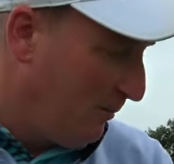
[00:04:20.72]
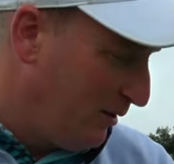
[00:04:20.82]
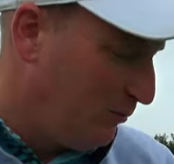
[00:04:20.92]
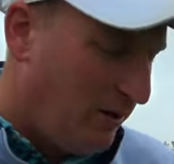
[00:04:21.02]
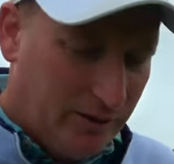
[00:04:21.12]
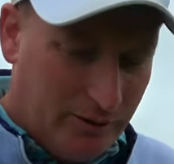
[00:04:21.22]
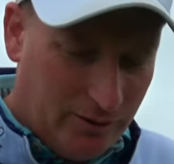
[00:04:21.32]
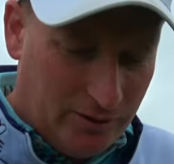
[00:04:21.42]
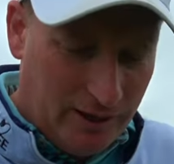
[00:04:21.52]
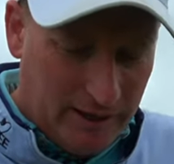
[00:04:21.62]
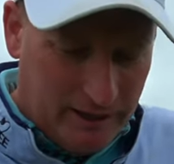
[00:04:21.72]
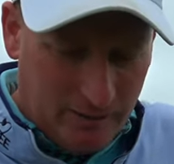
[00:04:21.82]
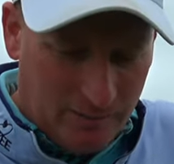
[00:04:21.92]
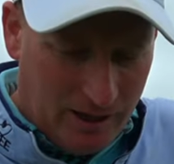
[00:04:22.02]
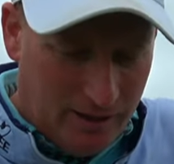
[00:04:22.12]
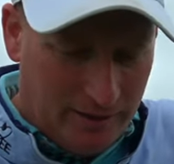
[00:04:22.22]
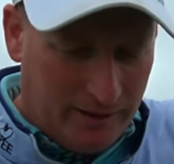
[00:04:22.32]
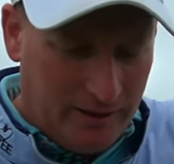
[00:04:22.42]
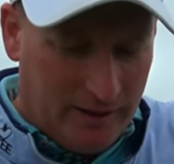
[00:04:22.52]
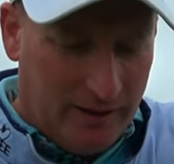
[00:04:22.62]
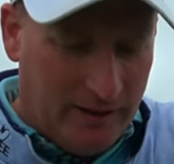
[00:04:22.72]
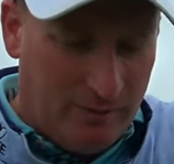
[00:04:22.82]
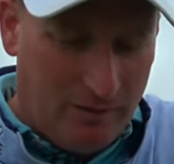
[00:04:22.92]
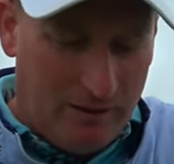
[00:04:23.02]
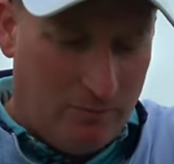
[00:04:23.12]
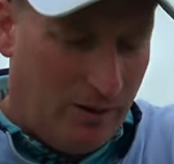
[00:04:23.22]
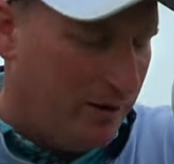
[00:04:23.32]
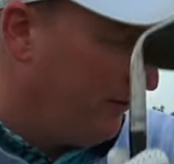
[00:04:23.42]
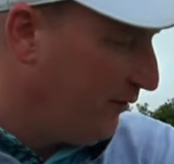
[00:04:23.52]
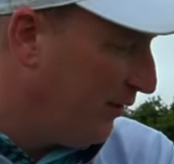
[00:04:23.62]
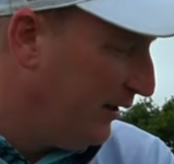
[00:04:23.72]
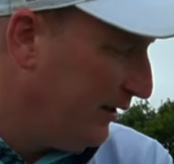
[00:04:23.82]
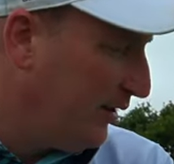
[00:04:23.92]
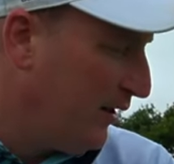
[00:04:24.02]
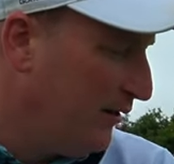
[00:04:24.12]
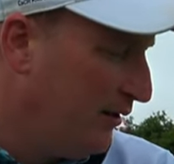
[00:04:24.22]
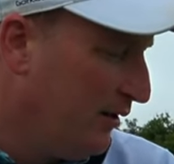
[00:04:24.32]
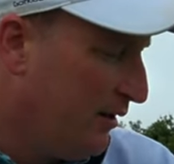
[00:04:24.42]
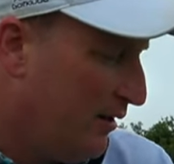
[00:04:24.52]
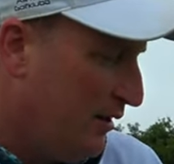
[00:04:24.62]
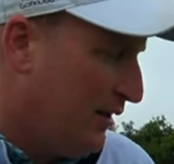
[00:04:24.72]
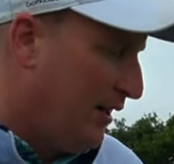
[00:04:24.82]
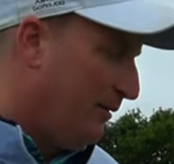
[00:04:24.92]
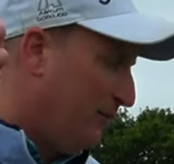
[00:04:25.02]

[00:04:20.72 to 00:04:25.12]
but it was 102, so I hit it a little bit harder, and it went 103. So, and